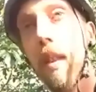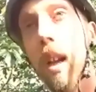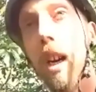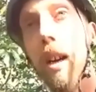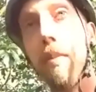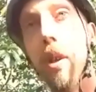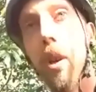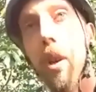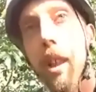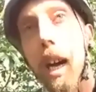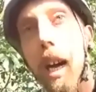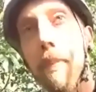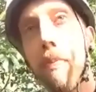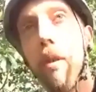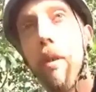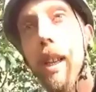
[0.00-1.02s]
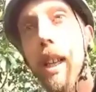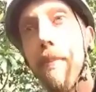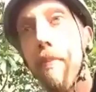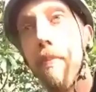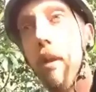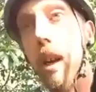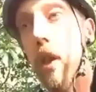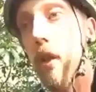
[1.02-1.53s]
Um, so they're pretty
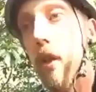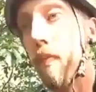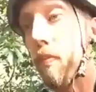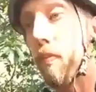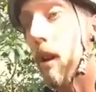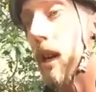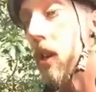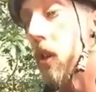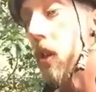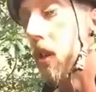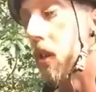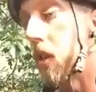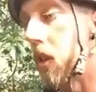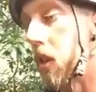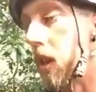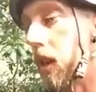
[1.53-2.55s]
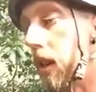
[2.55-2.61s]
impressive predators.